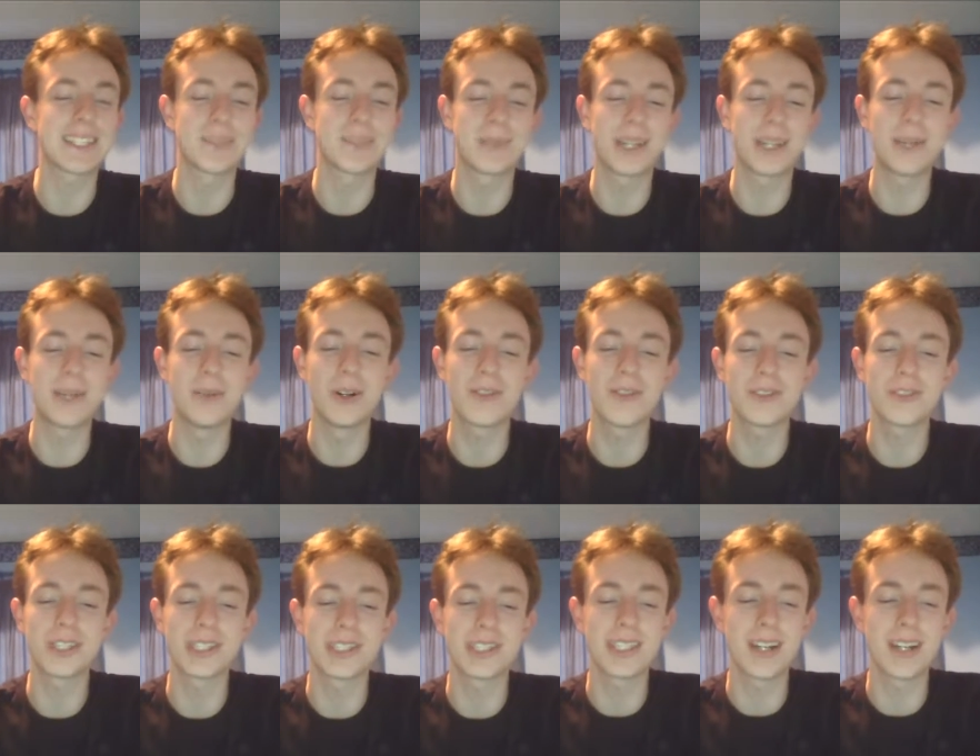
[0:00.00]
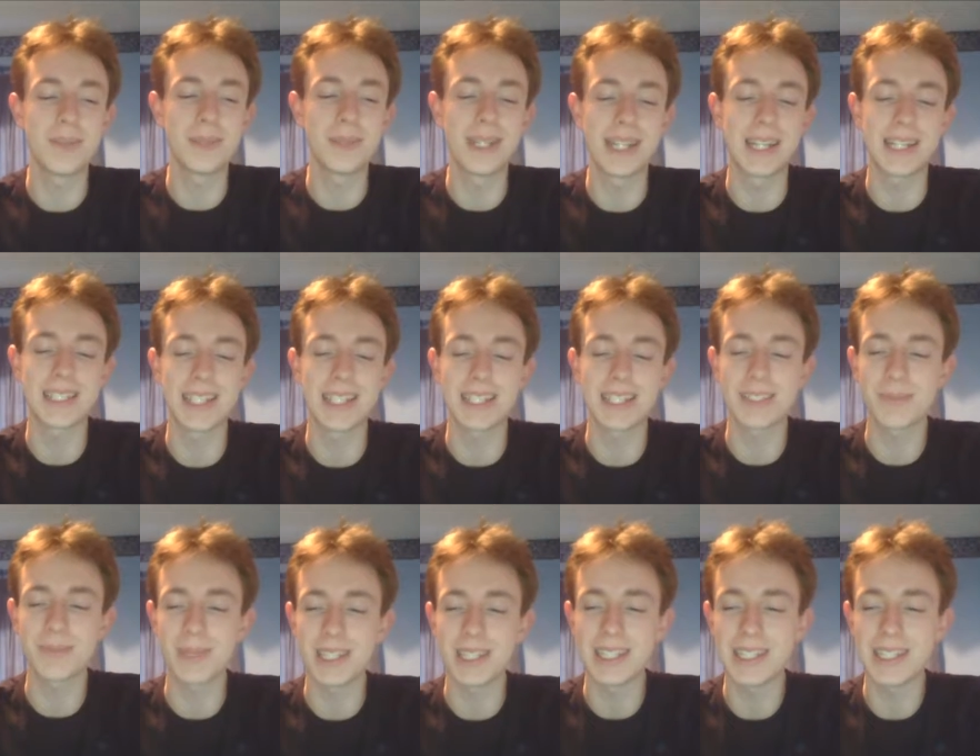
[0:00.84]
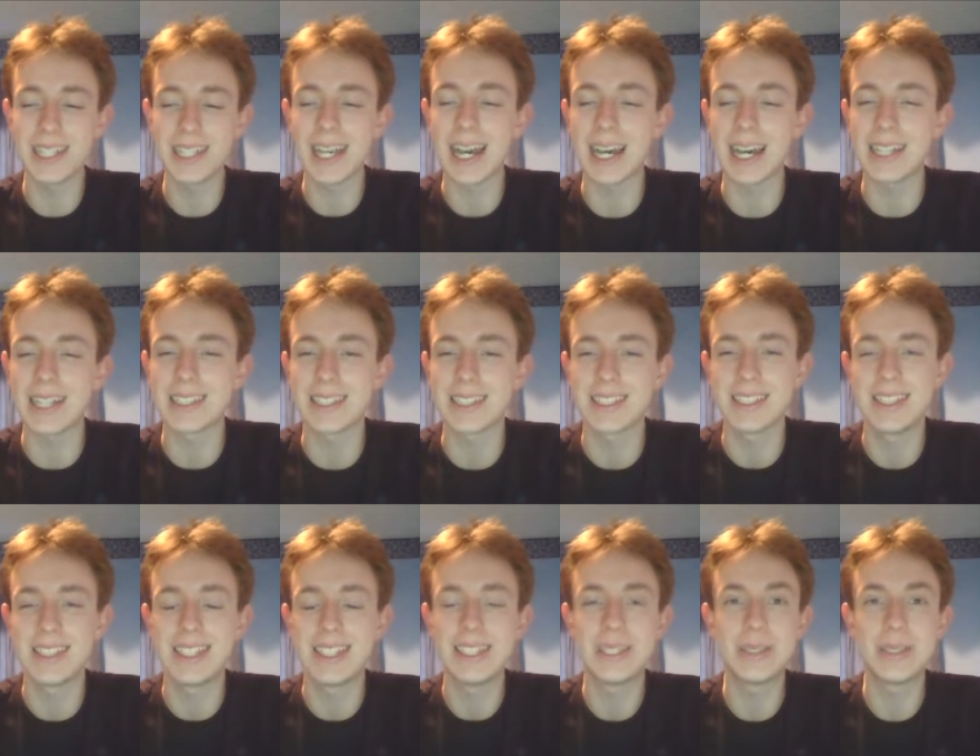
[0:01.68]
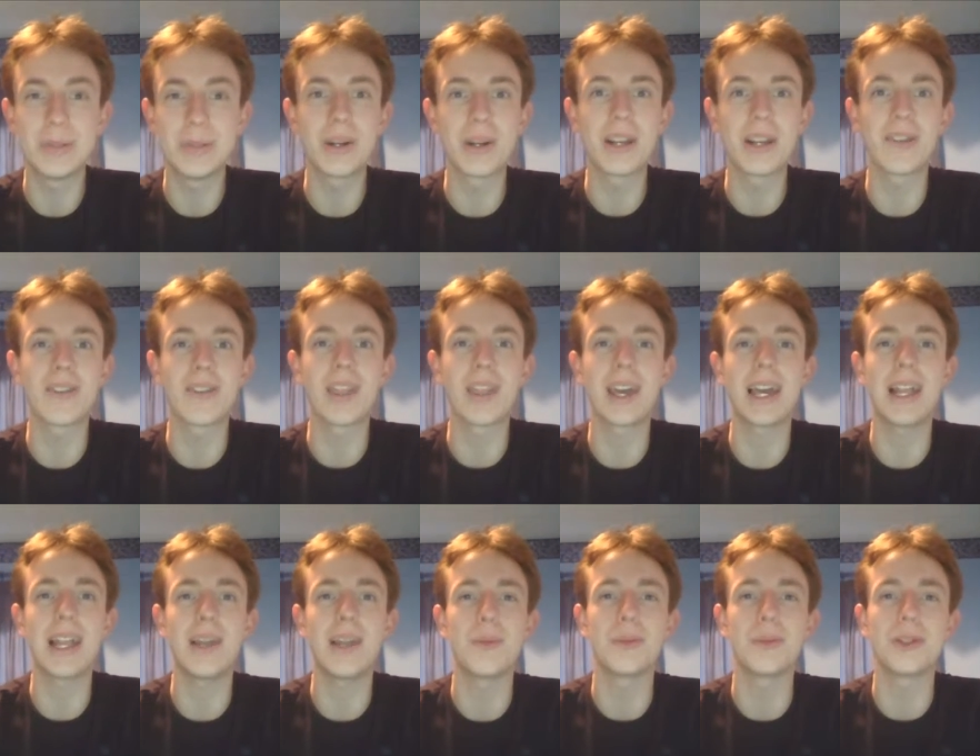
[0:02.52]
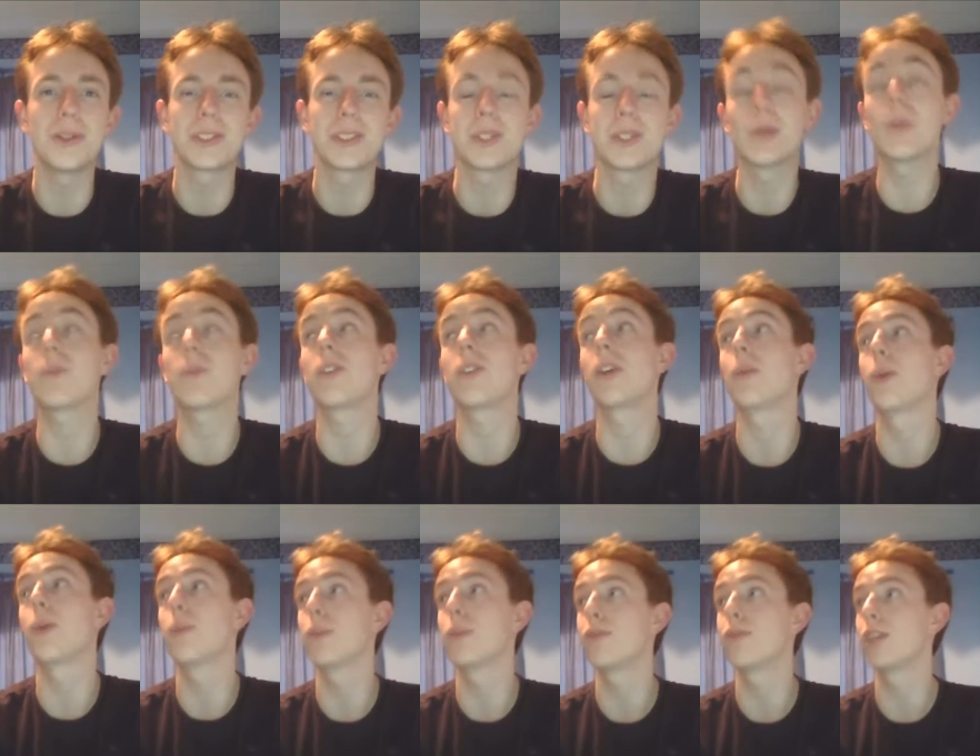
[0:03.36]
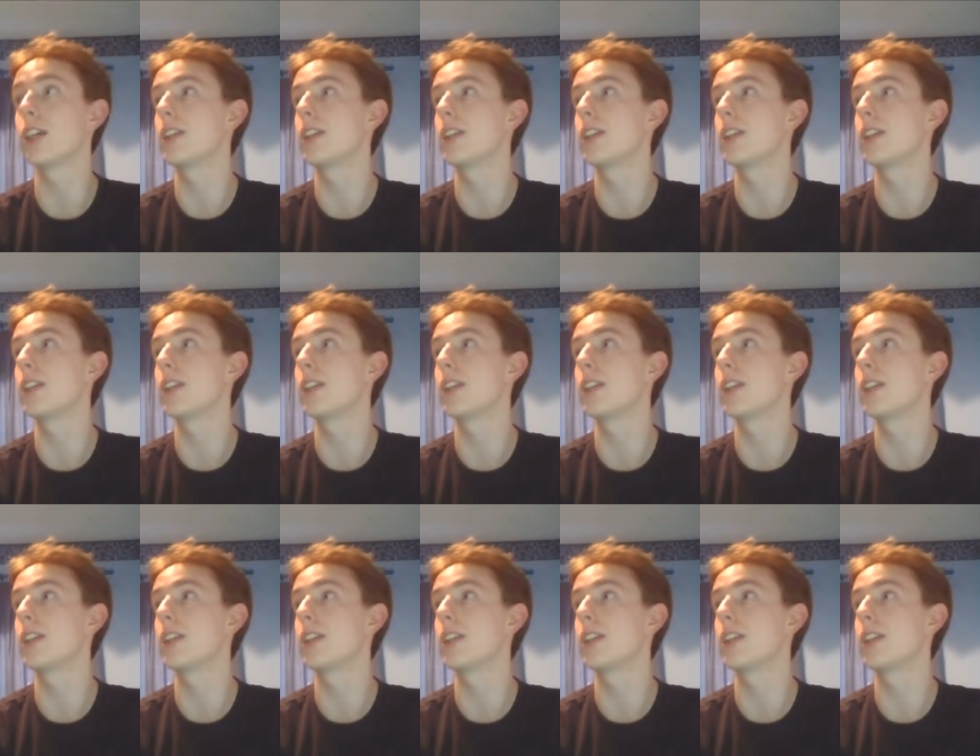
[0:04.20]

get some time off to start my next let's play, and do whatever the hell I want. And hopefully it won't be